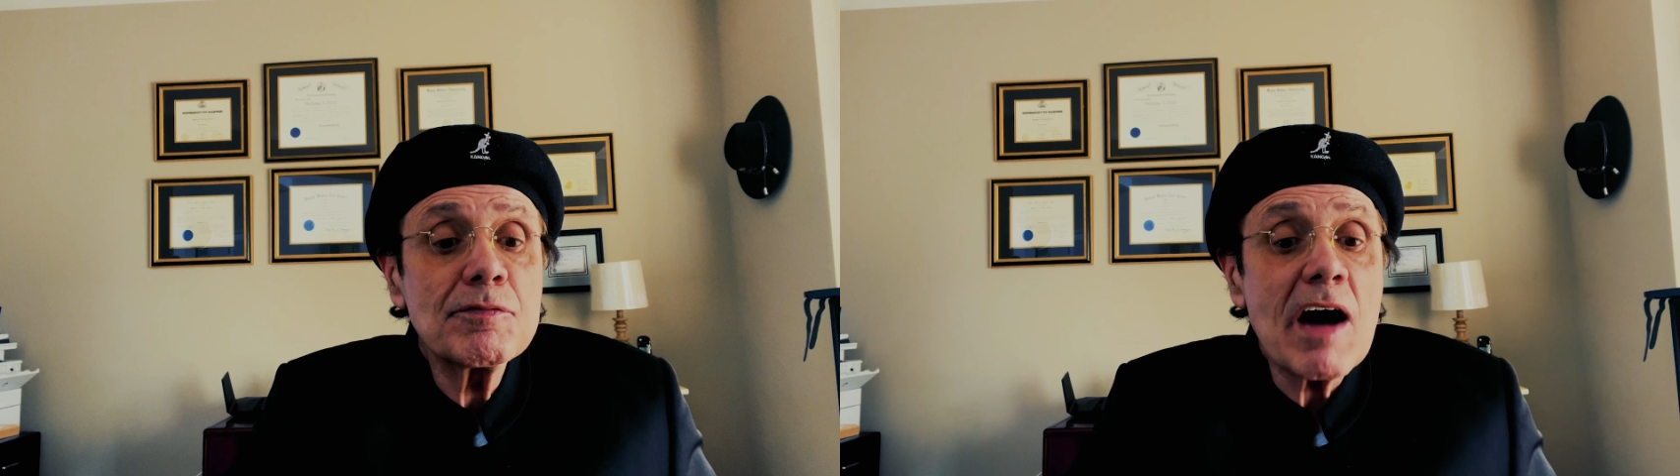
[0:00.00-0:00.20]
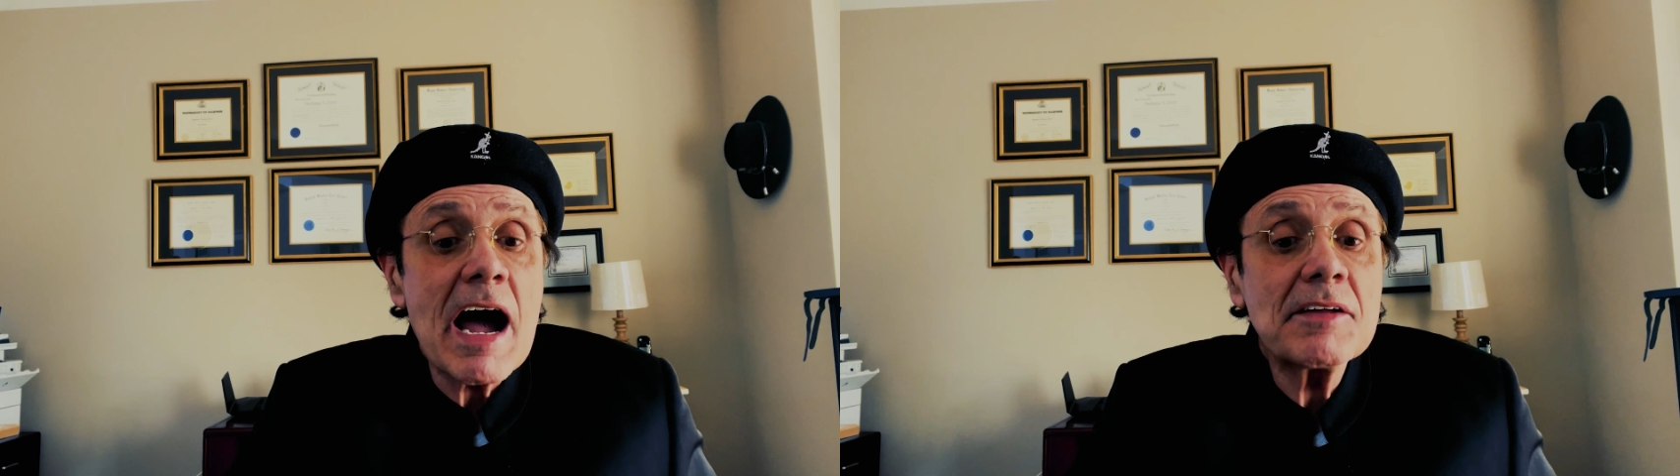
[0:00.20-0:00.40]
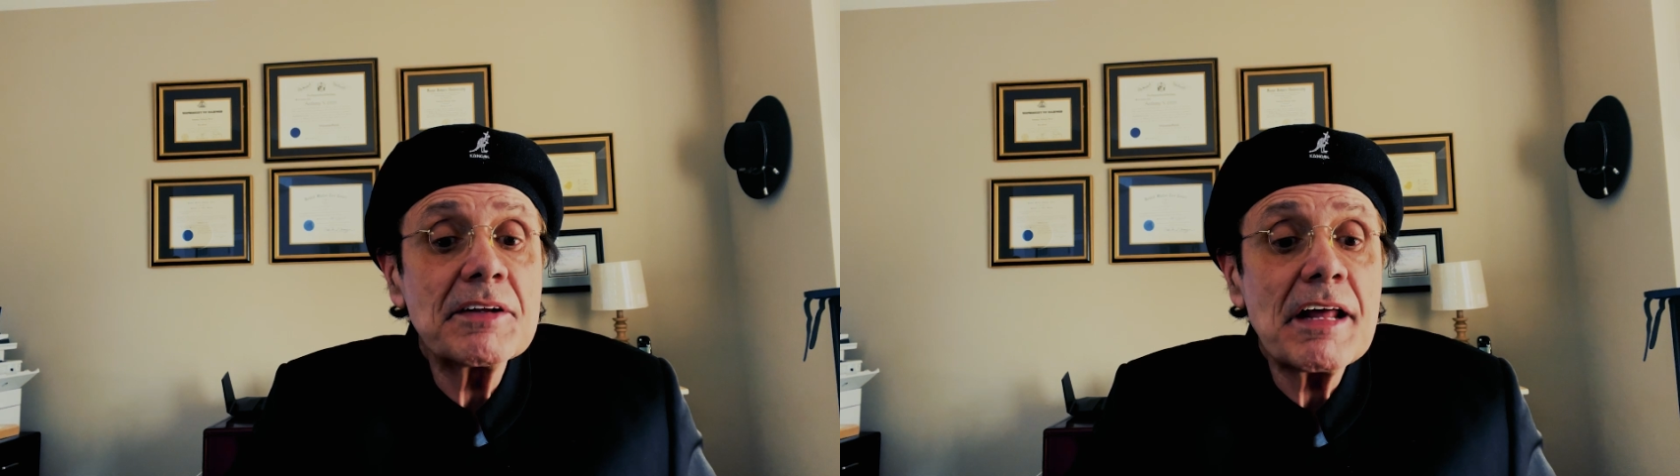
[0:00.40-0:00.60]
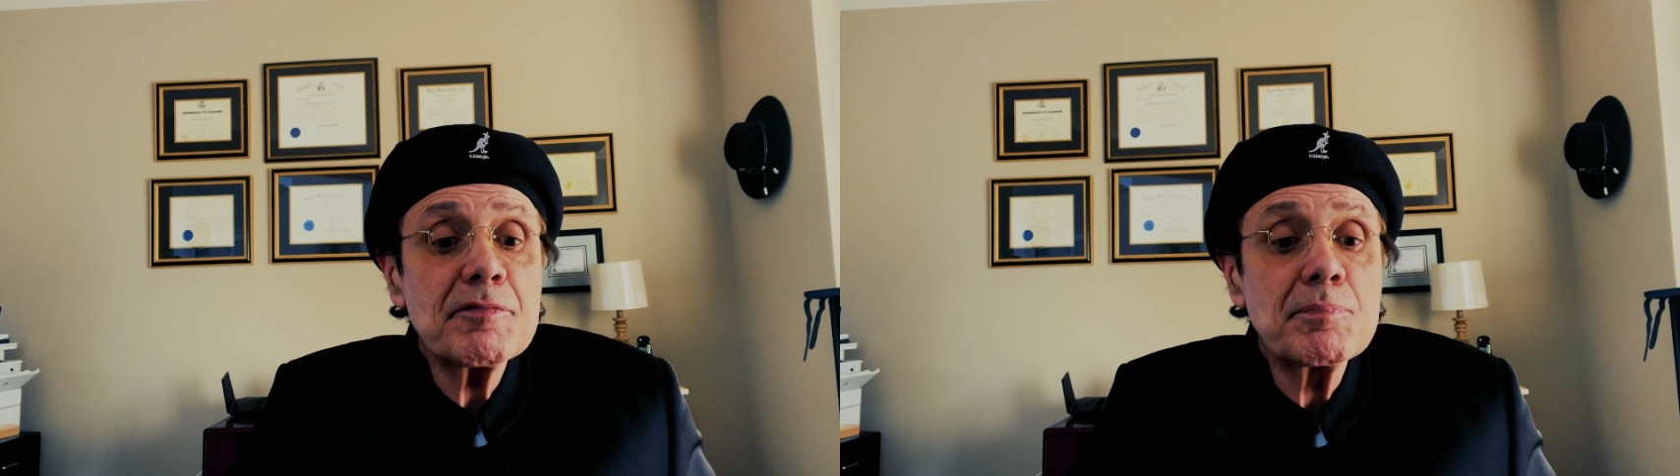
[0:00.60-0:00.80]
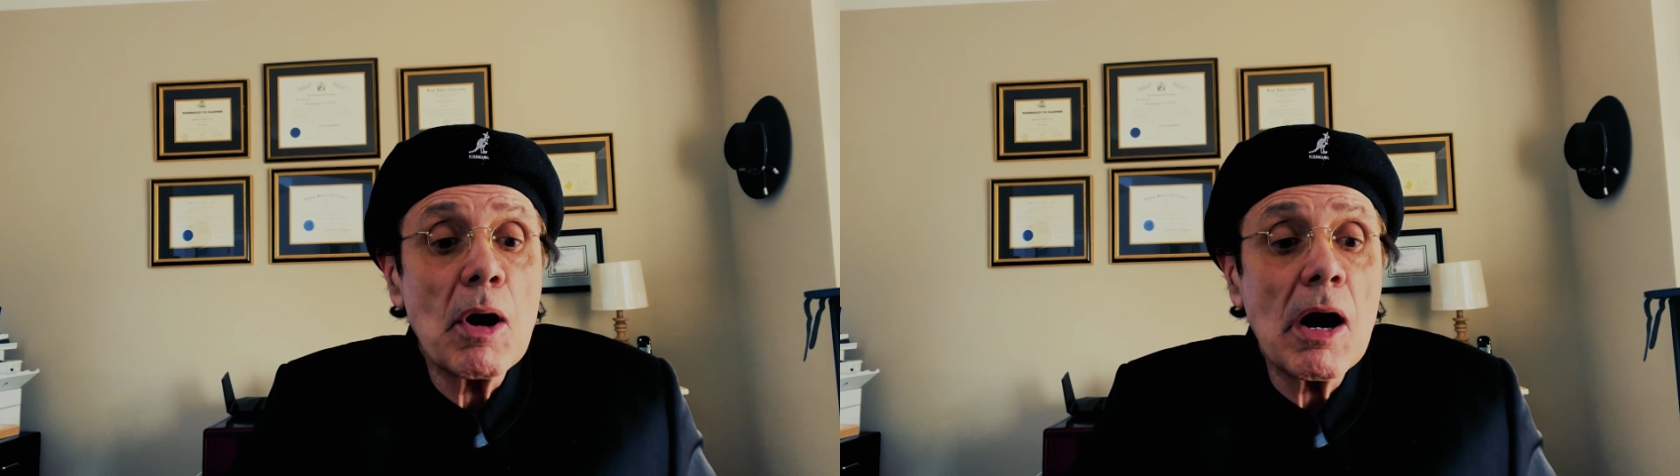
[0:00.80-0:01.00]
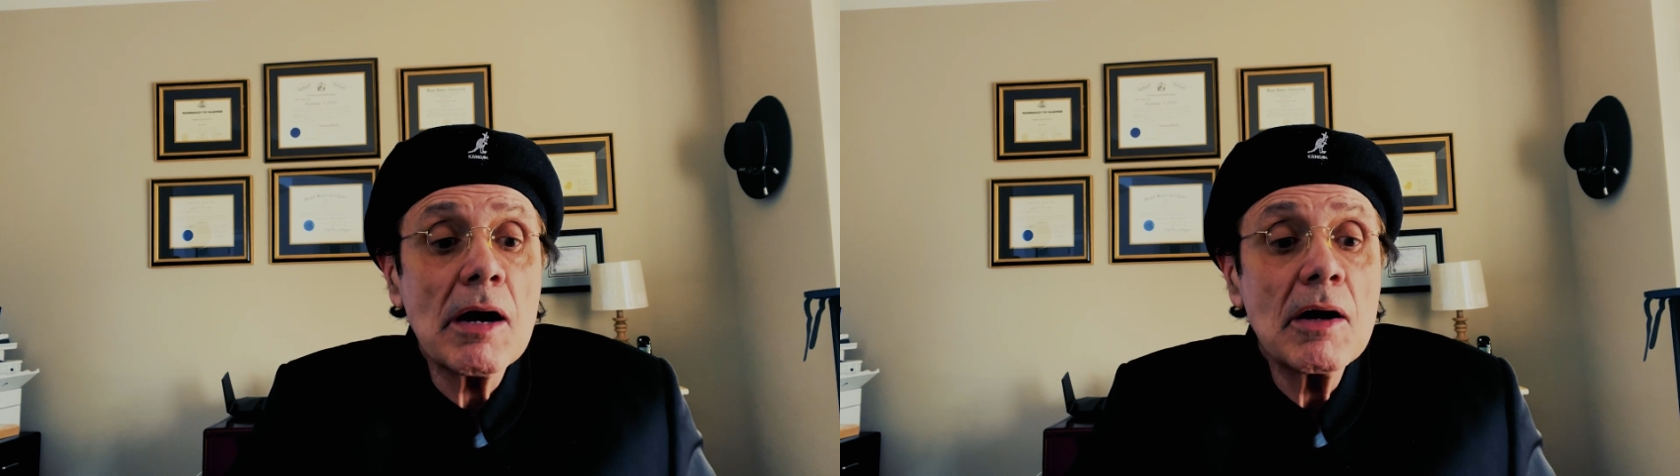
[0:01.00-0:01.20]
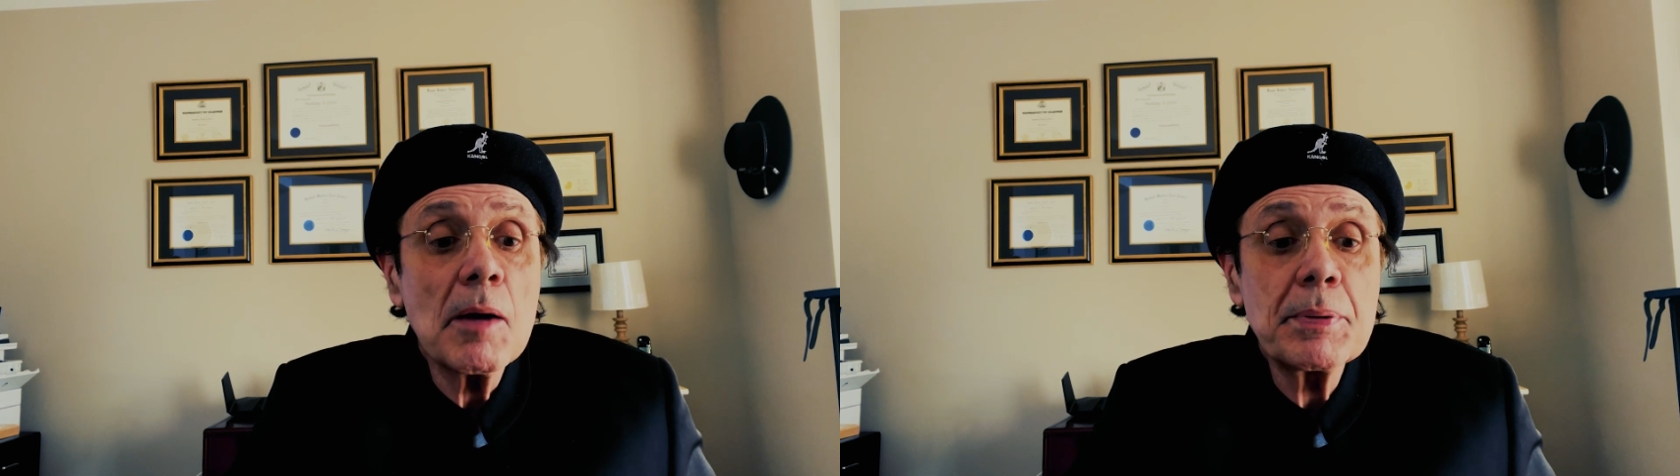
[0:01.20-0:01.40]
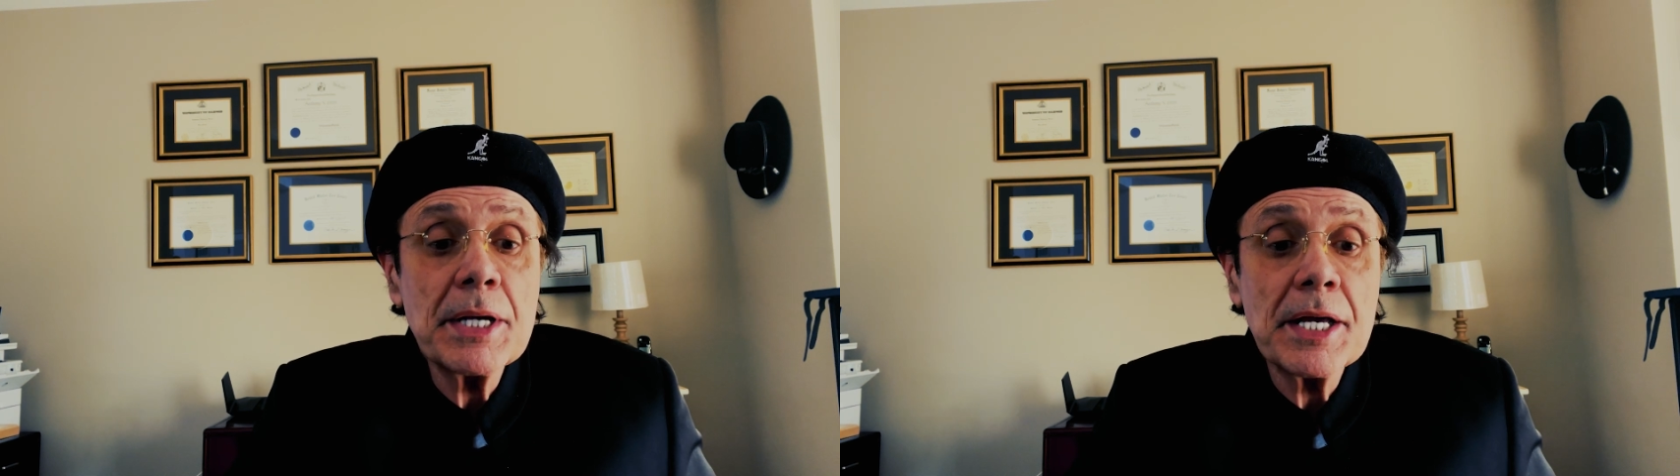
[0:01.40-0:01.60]
file an FBAR
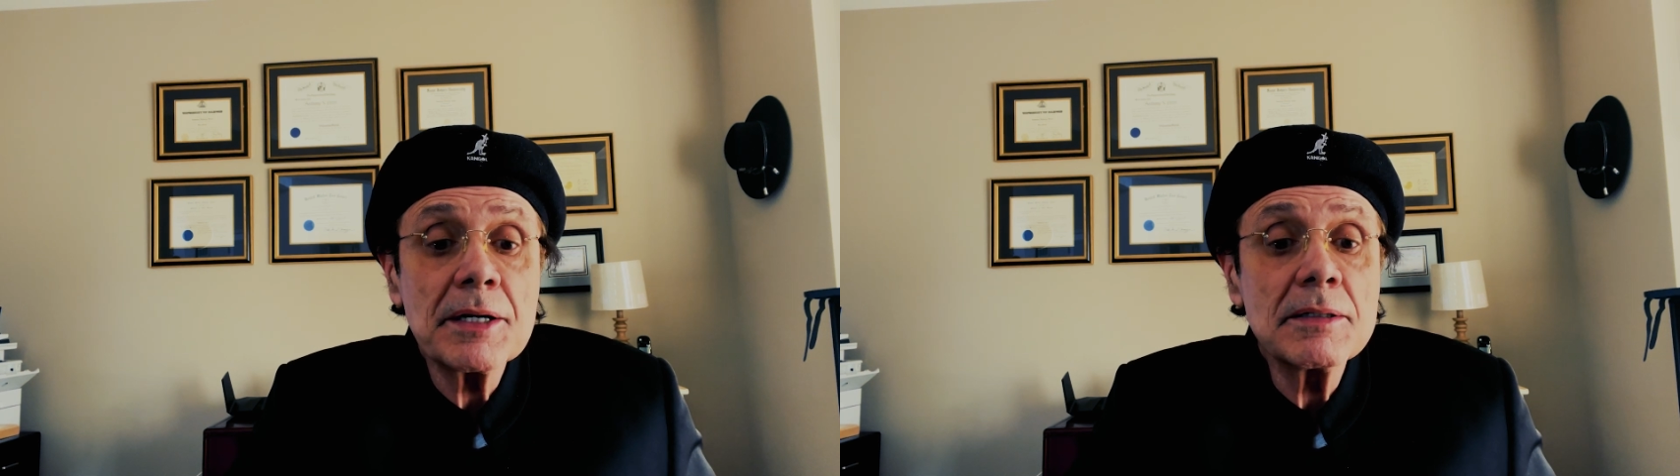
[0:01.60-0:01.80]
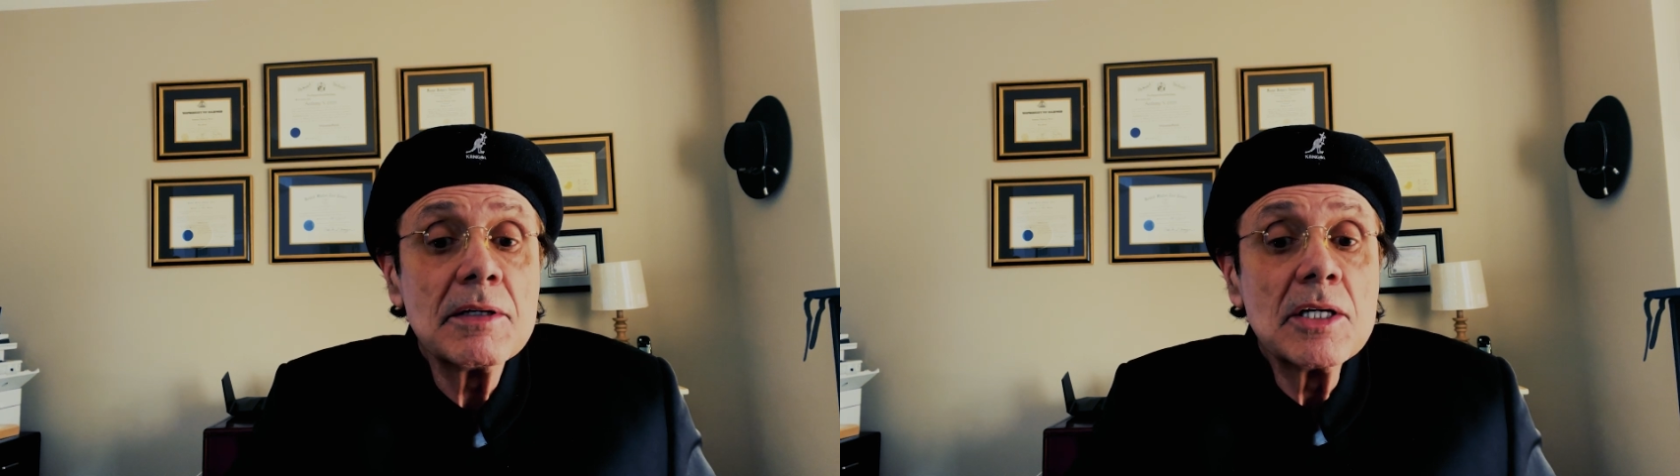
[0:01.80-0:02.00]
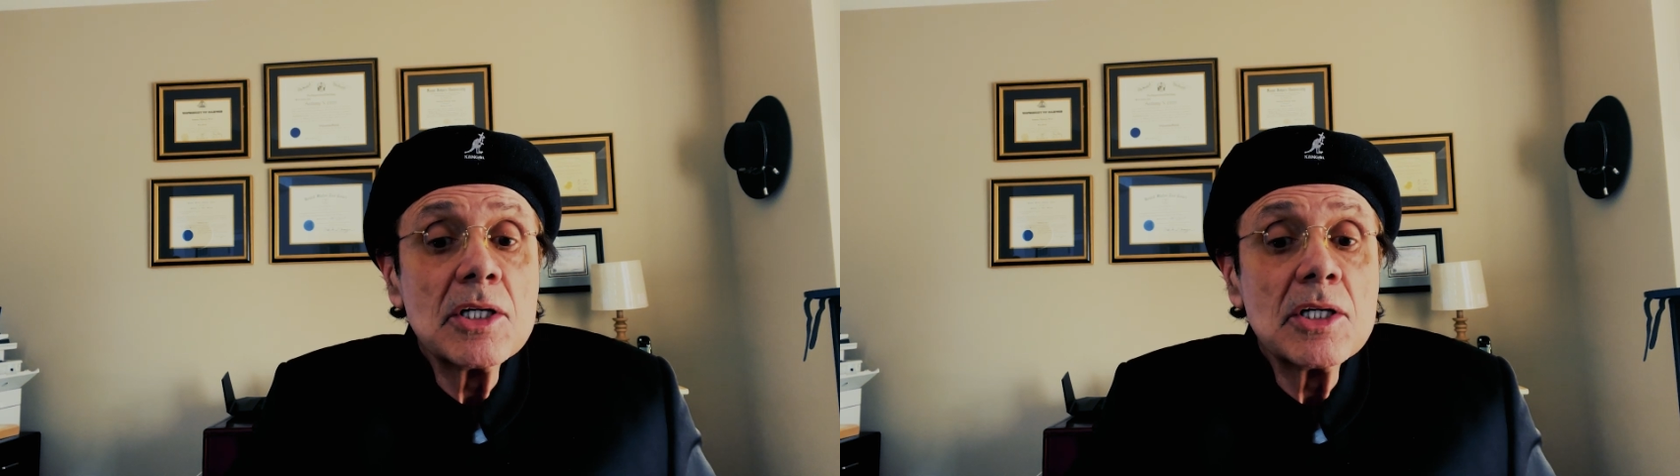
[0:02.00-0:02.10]
appeal